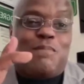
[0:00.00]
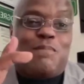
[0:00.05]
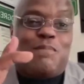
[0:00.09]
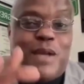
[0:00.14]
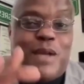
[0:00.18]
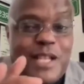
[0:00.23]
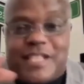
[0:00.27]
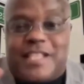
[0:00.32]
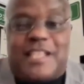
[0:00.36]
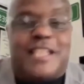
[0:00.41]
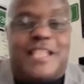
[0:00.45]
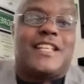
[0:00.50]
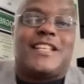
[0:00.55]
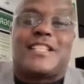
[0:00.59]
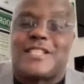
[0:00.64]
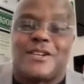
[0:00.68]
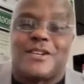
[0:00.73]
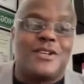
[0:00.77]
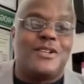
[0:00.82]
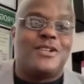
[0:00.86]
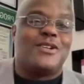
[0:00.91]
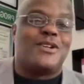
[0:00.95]
biscuit.
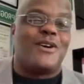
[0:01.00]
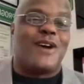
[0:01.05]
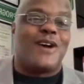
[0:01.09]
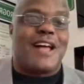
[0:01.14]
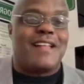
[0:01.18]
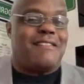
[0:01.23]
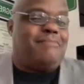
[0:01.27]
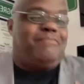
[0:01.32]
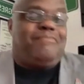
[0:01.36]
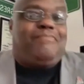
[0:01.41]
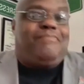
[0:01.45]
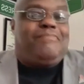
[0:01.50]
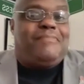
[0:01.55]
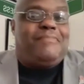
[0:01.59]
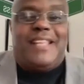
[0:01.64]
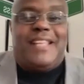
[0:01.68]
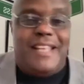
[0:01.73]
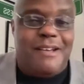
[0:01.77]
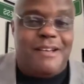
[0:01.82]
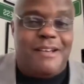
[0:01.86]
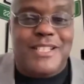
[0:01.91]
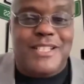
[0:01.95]
So, you know,
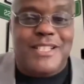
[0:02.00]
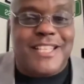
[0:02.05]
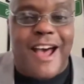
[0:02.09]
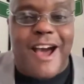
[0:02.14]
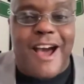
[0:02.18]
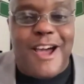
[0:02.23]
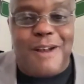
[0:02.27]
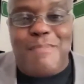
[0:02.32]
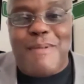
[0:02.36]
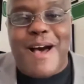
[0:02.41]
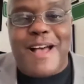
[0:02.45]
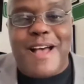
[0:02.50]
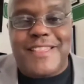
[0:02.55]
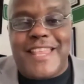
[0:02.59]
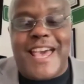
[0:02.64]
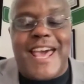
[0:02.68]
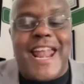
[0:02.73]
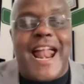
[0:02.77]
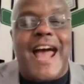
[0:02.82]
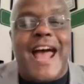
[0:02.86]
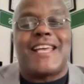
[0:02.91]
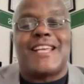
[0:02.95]
what's hard about
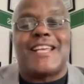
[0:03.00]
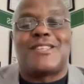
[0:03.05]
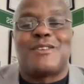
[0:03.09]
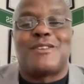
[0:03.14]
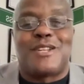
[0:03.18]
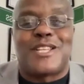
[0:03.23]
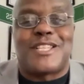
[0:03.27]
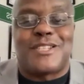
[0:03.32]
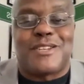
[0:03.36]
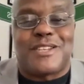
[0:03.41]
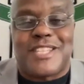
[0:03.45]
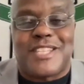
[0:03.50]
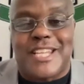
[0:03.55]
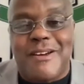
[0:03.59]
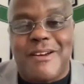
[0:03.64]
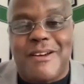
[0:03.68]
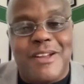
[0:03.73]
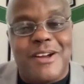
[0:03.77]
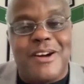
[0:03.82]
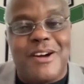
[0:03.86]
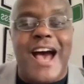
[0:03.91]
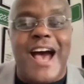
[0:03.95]
that? I get to the
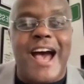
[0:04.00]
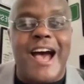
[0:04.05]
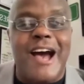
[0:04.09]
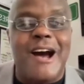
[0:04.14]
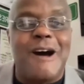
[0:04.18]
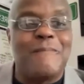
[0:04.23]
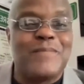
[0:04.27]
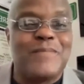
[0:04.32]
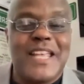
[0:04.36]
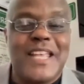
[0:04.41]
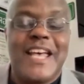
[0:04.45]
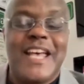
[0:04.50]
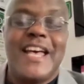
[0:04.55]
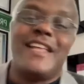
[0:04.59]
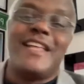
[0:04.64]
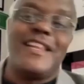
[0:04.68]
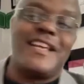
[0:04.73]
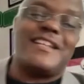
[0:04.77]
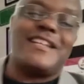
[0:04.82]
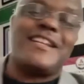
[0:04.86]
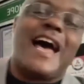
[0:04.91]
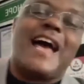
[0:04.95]
cereal aisle.
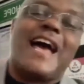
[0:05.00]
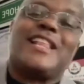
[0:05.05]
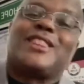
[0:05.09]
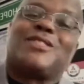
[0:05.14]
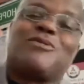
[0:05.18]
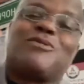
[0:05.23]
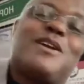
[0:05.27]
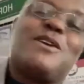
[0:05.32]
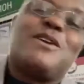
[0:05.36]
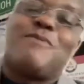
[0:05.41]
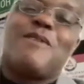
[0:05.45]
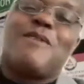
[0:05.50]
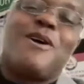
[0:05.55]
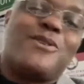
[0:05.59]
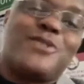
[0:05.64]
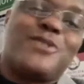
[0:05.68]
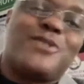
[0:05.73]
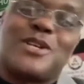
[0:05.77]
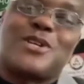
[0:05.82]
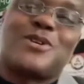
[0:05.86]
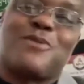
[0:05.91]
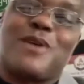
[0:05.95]
There's like 3
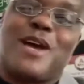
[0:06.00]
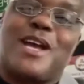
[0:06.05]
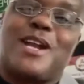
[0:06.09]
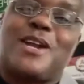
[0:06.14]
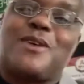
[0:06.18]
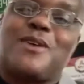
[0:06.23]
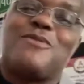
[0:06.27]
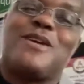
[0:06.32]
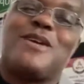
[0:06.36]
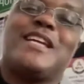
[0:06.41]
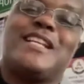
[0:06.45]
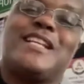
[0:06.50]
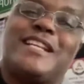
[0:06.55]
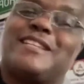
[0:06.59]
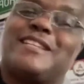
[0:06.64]
rolls of shredded wheat,